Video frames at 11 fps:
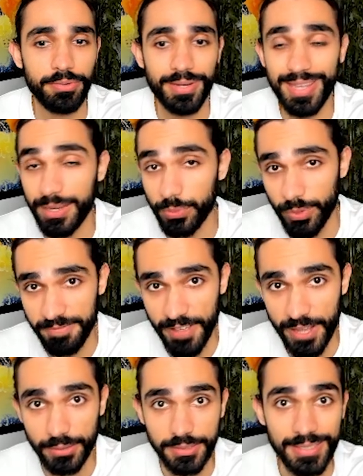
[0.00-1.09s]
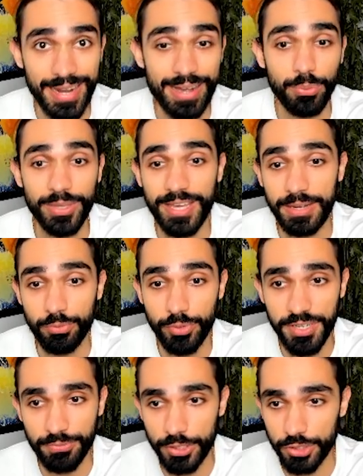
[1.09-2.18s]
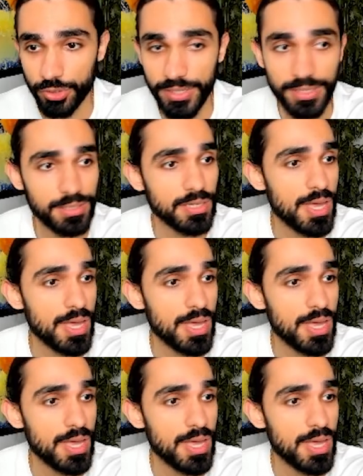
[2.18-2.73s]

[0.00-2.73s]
again, we failed. Now we get really frustrated